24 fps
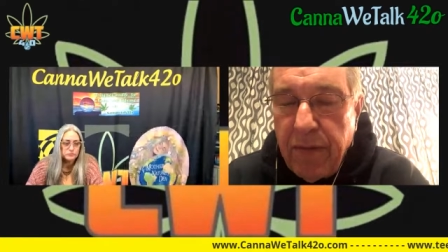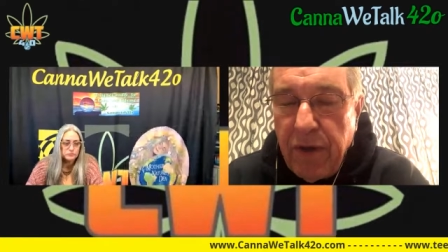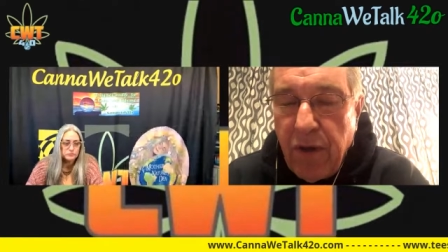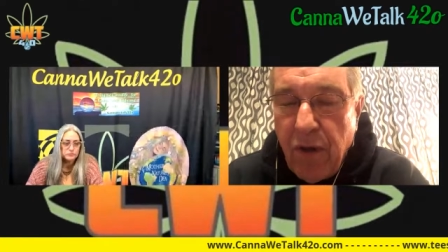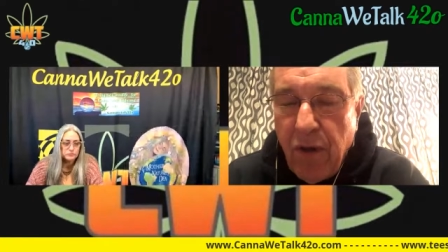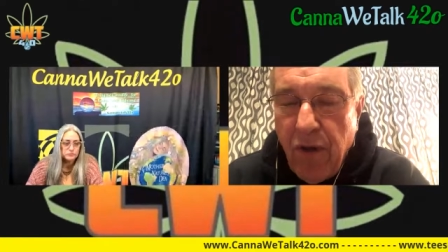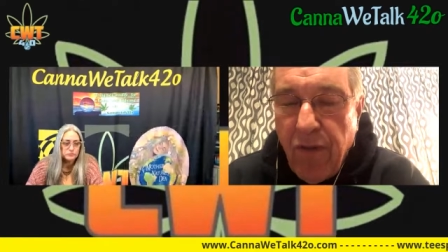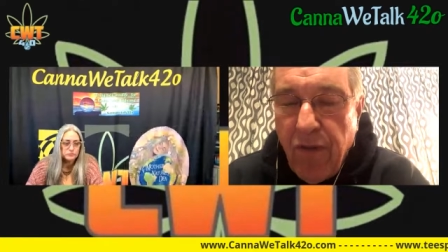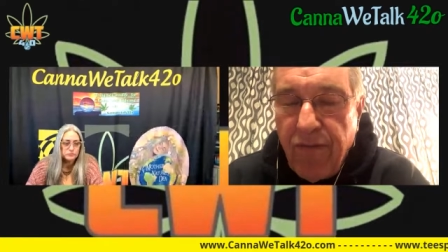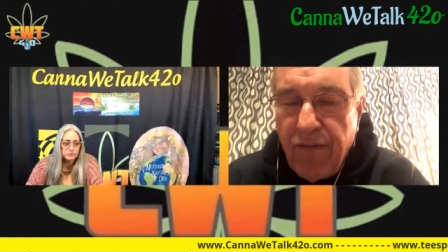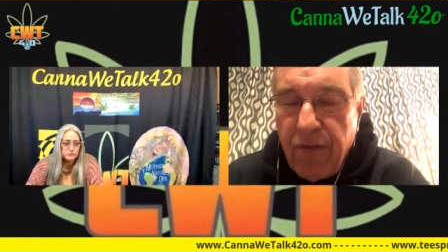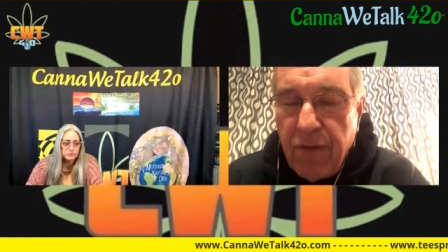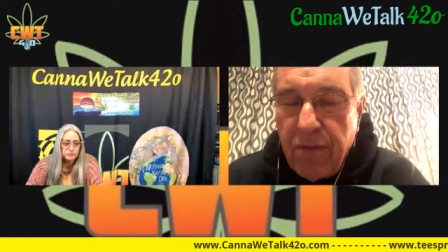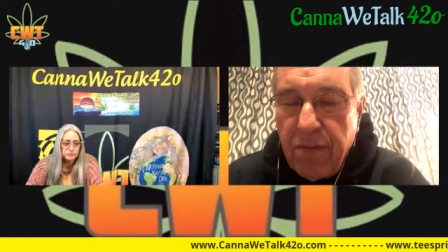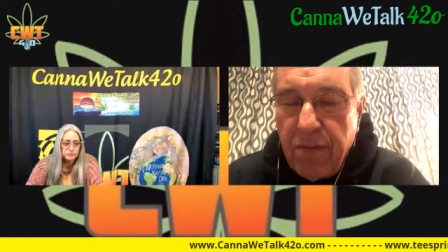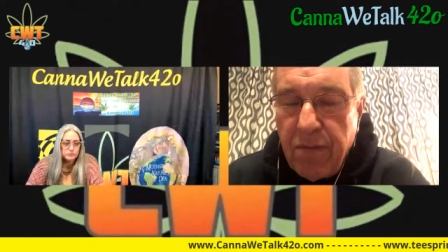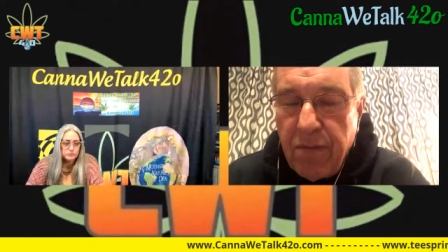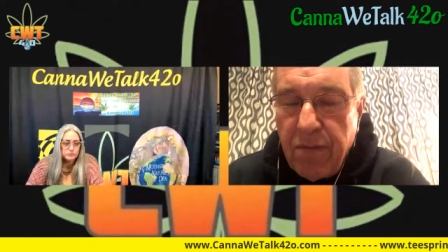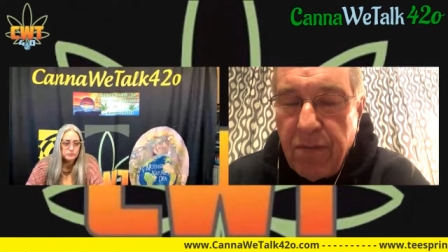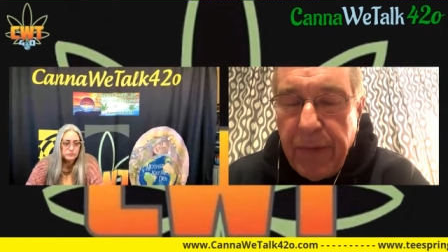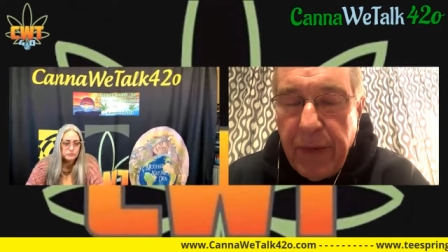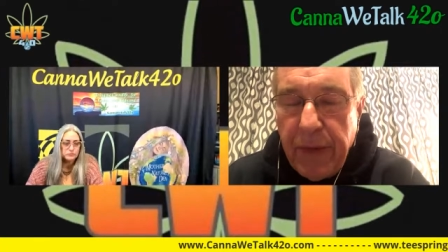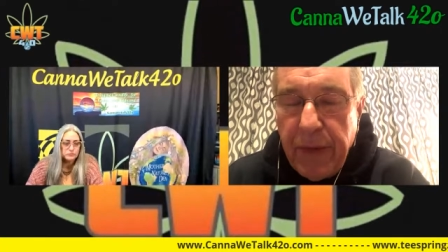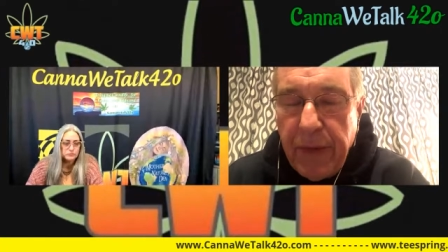ovum,
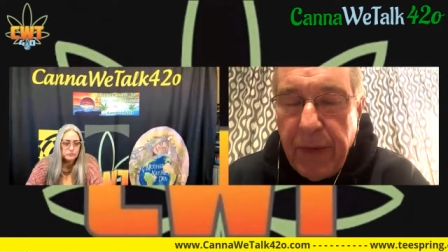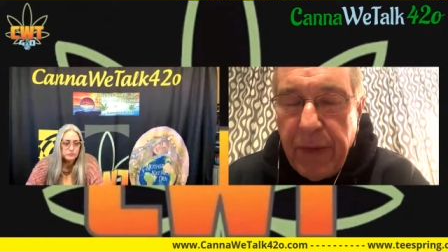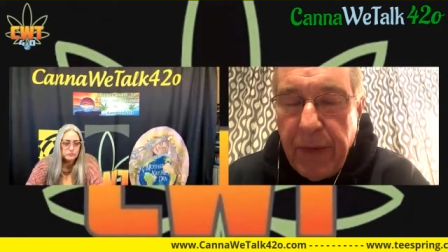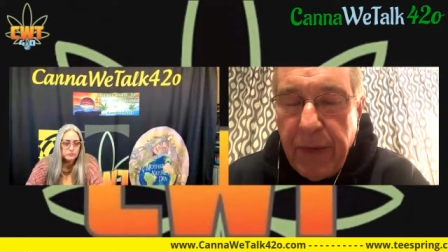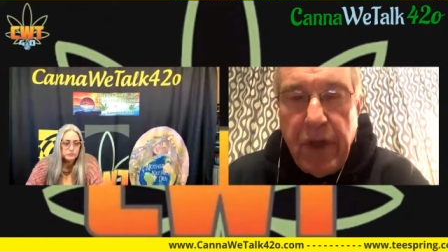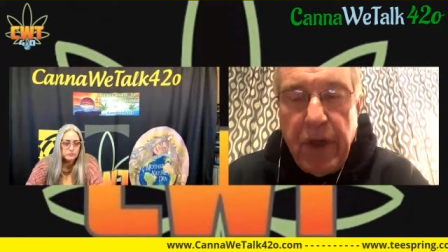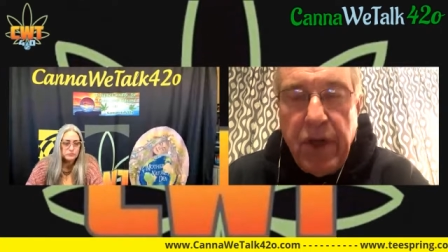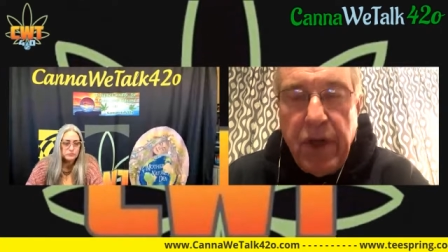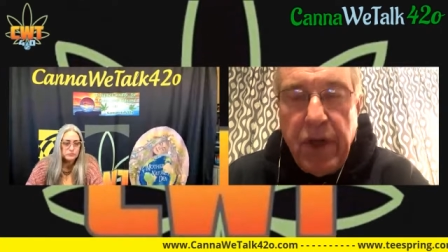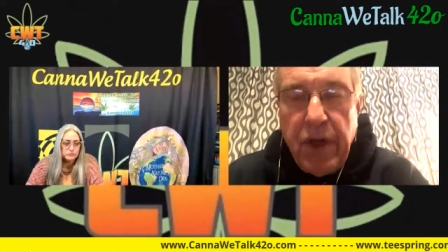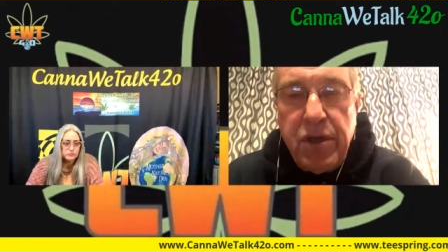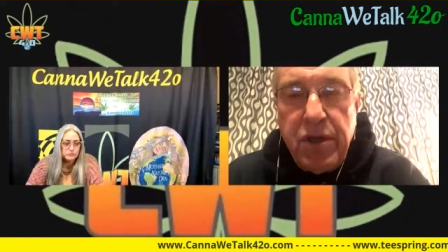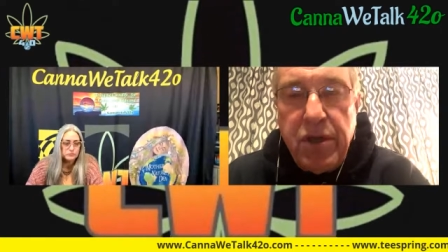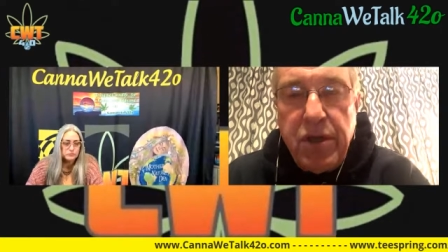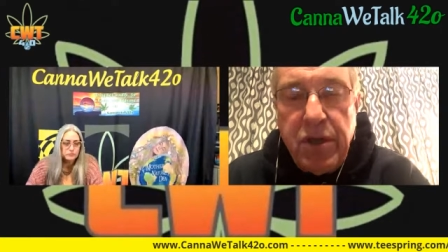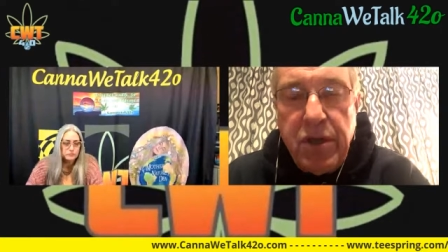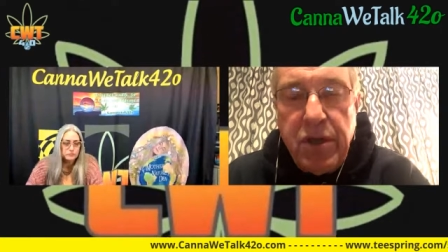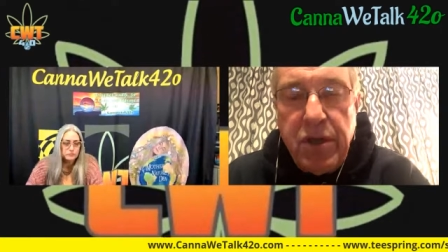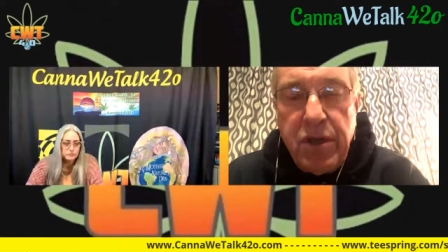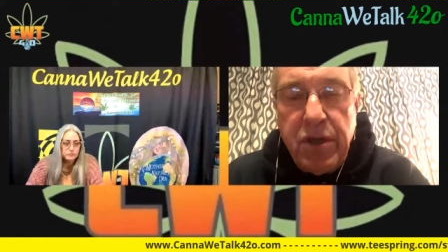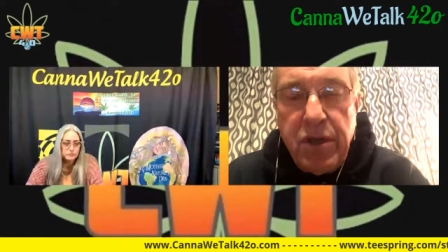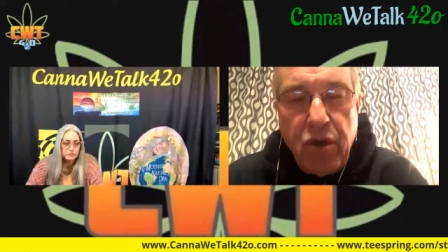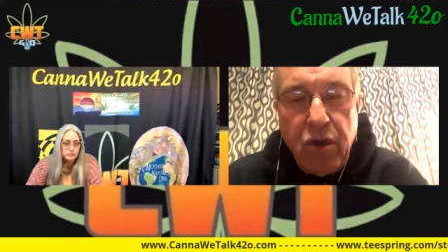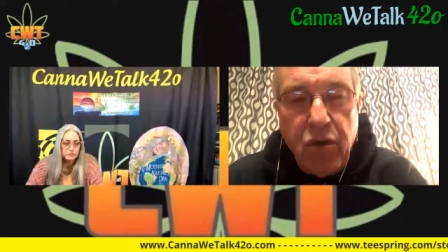it
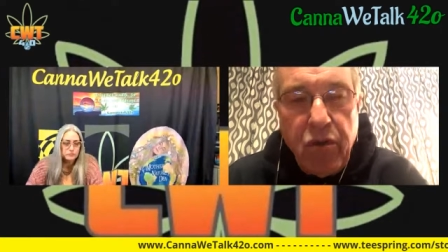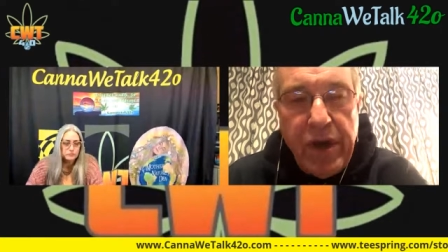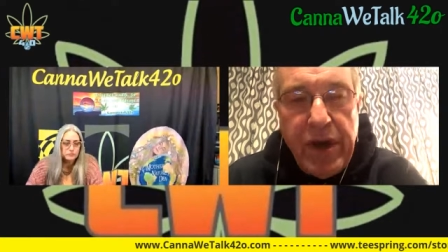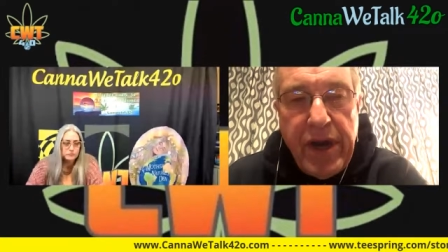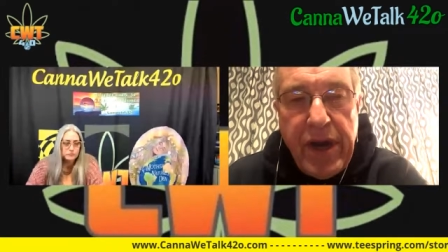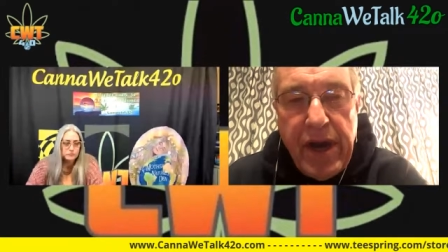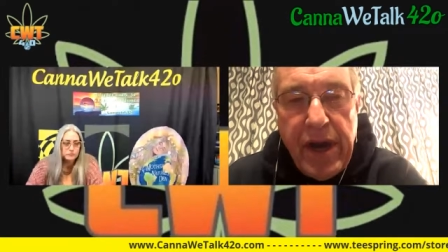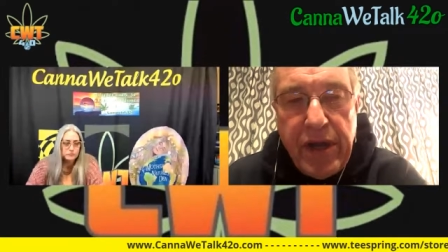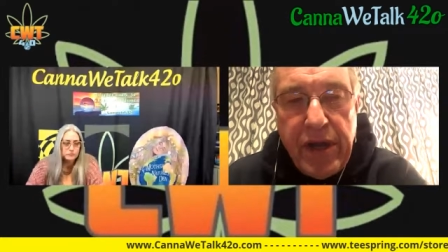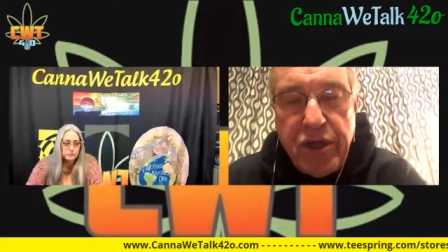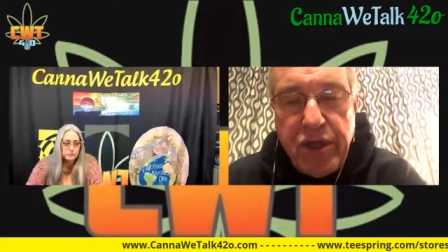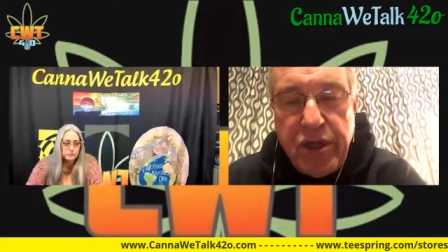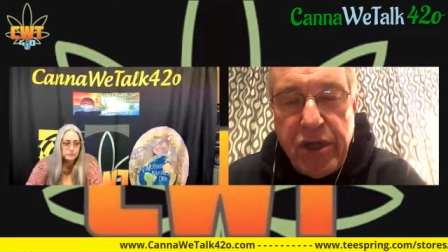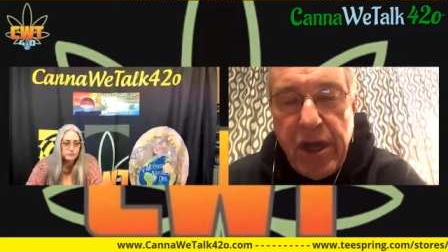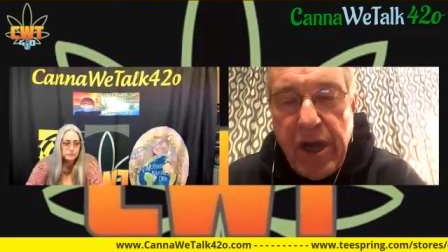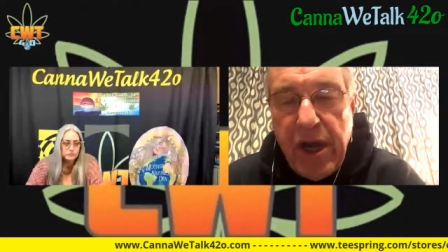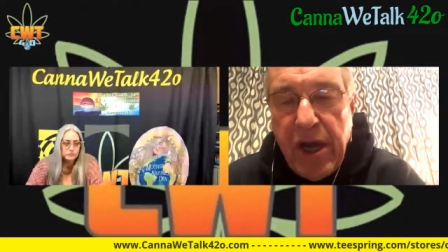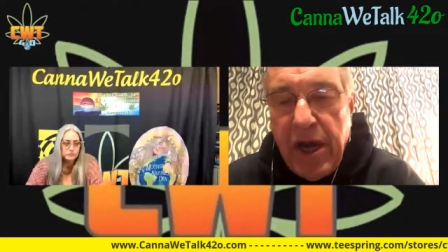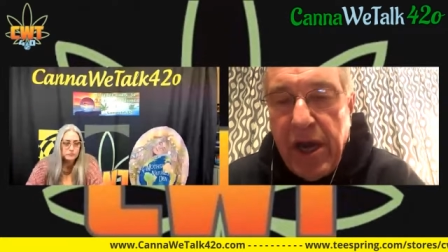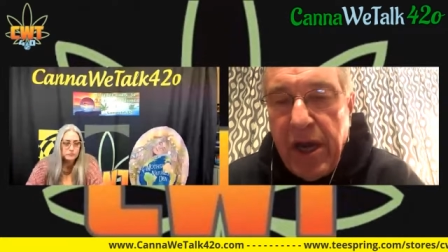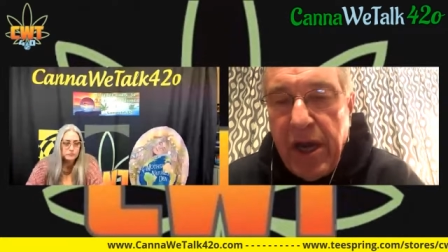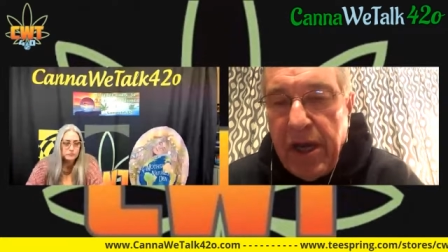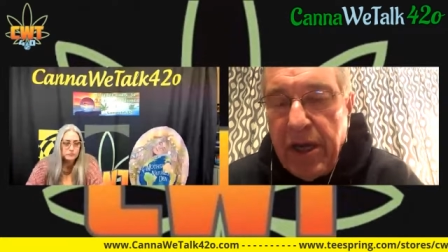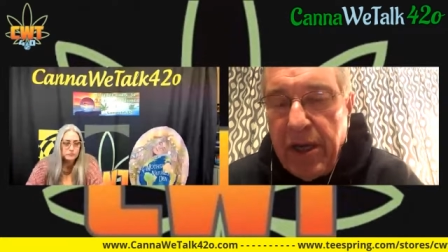creates
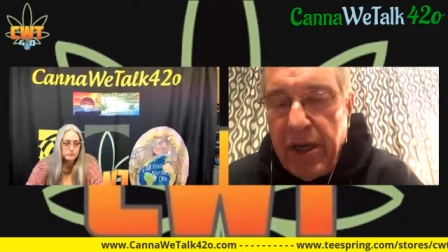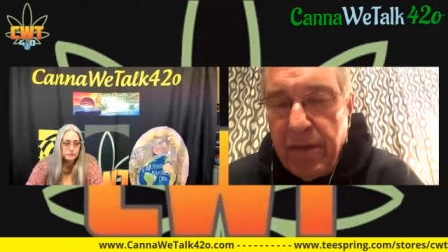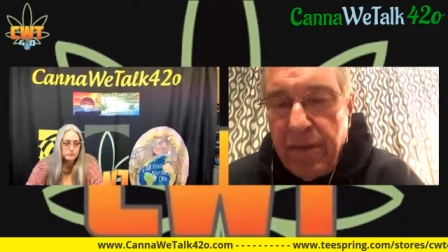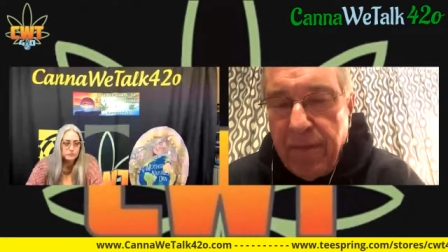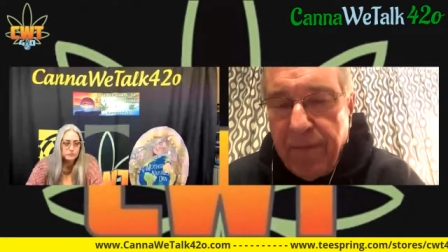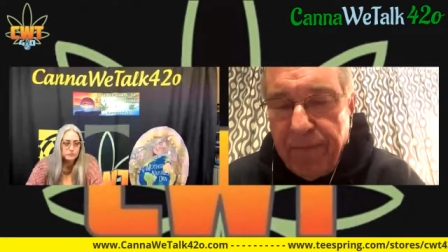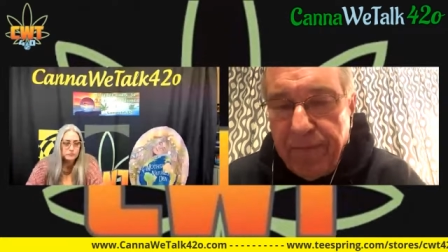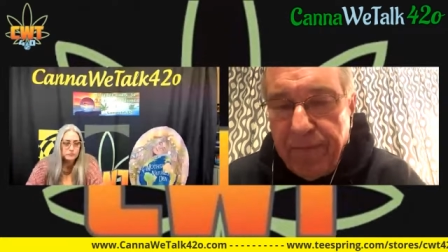a